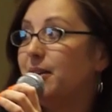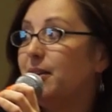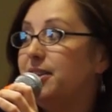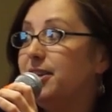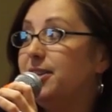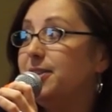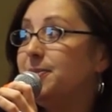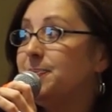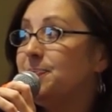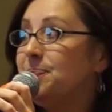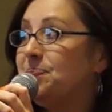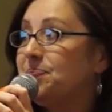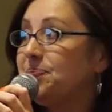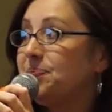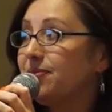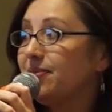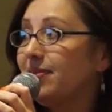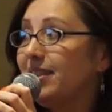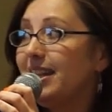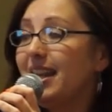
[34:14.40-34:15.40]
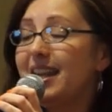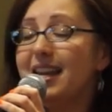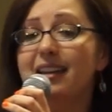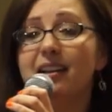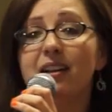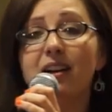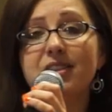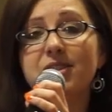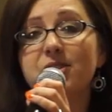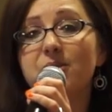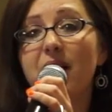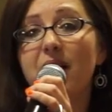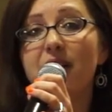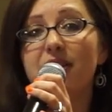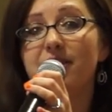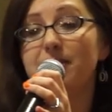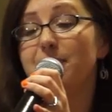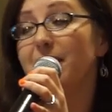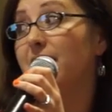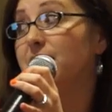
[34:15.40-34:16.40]
about you. And also
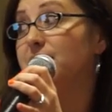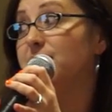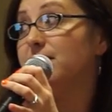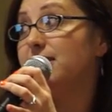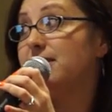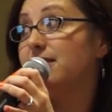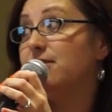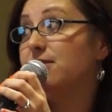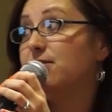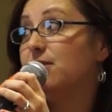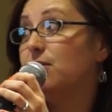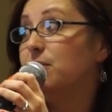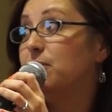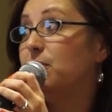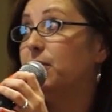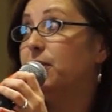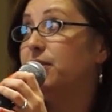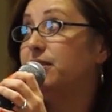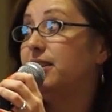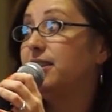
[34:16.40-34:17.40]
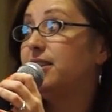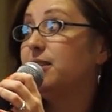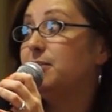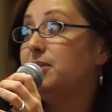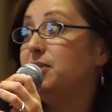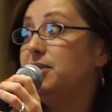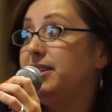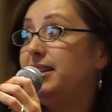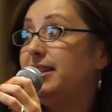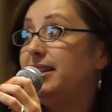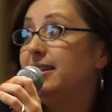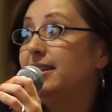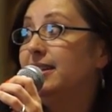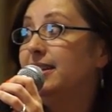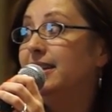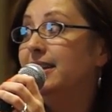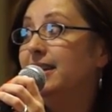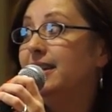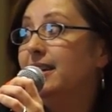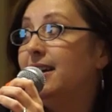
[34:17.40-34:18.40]
healthy boundaries is so important in community.
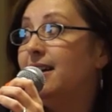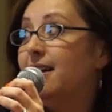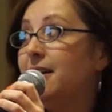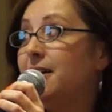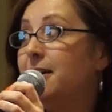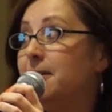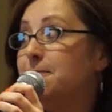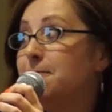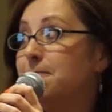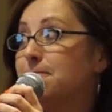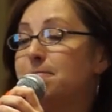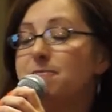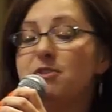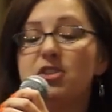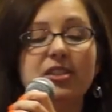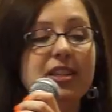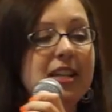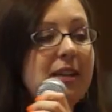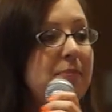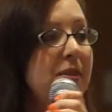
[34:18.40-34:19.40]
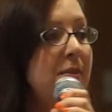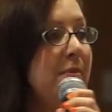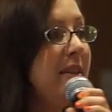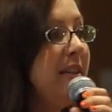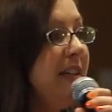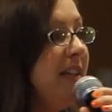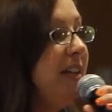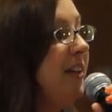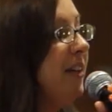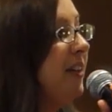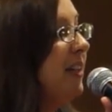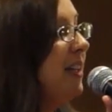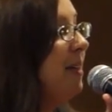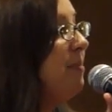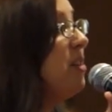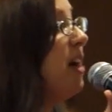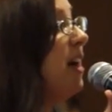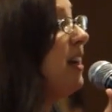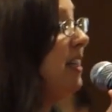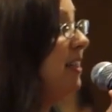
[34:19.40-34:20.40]
Just keep them clear and
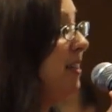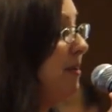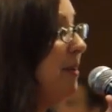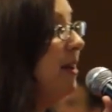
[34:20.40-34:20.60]
keep talking